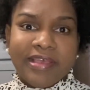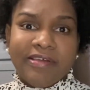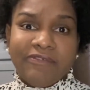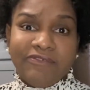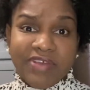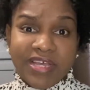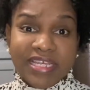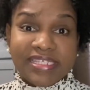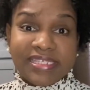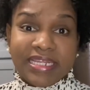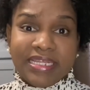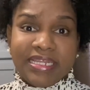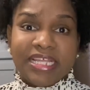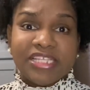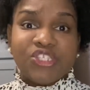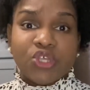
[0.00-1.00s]
Firstly,
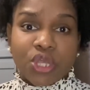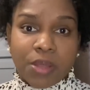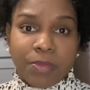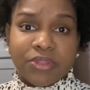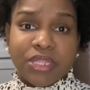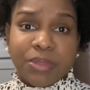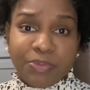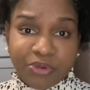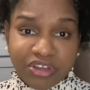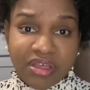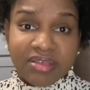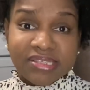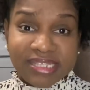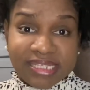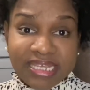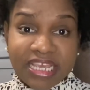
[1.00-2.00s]
let's talk about the
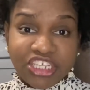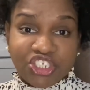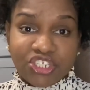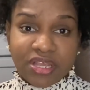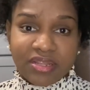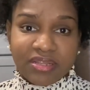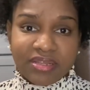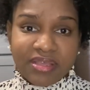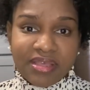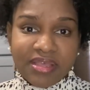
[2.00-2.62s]
pronunciation.